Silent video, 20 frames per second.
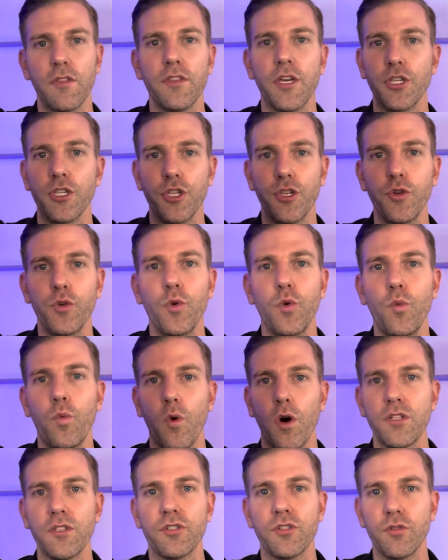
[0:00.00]
that you
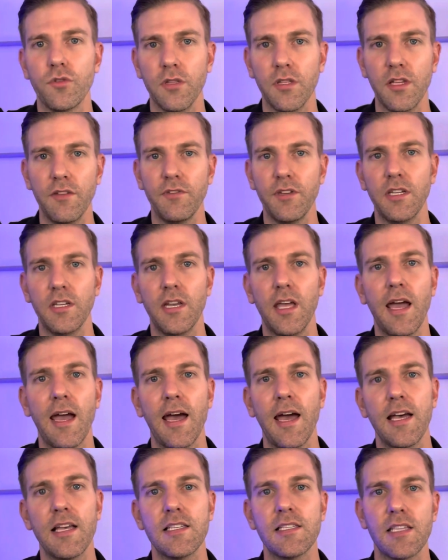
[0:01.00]
want to live in
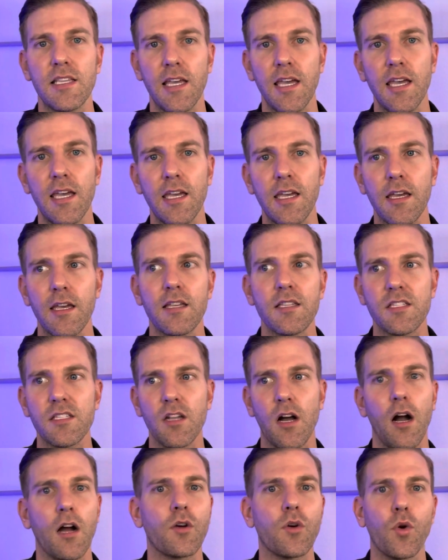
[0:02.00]
as a
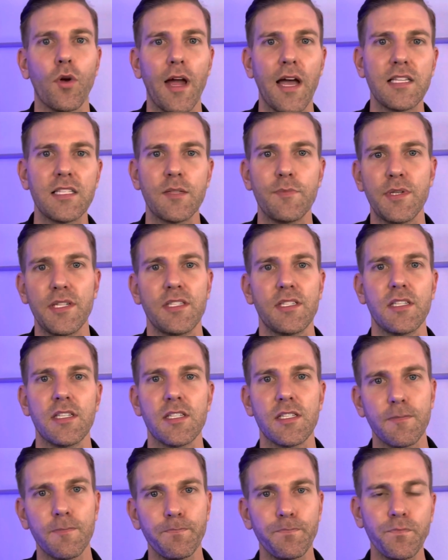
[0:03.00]
stock or as a
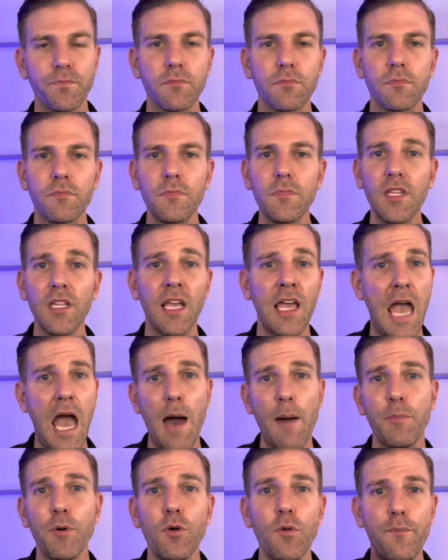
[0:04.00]
business.
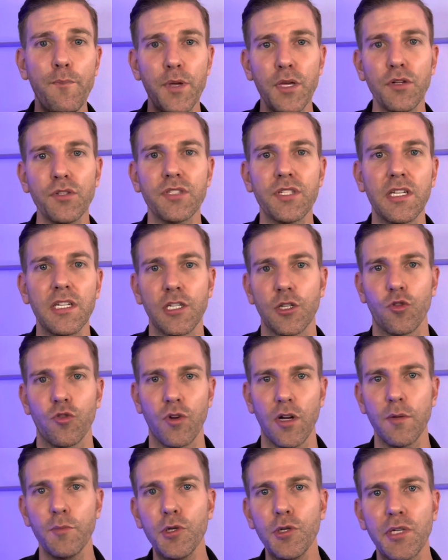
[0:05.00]
Apple built an
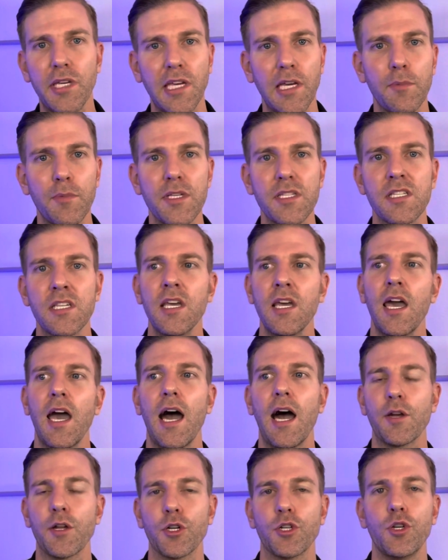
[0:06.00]
incredible campus
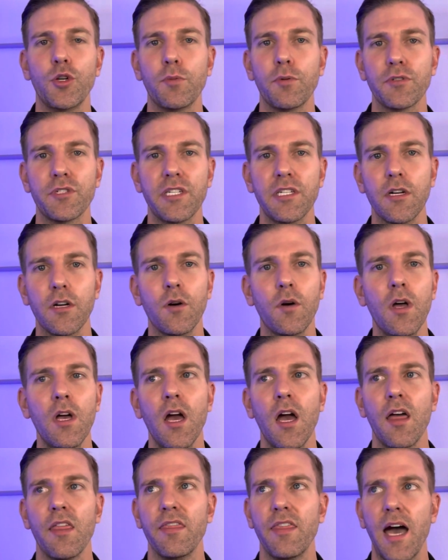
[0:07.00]
out in Cupertino
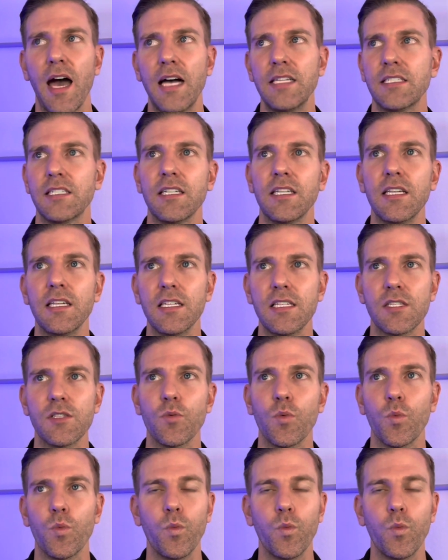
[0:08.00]
that is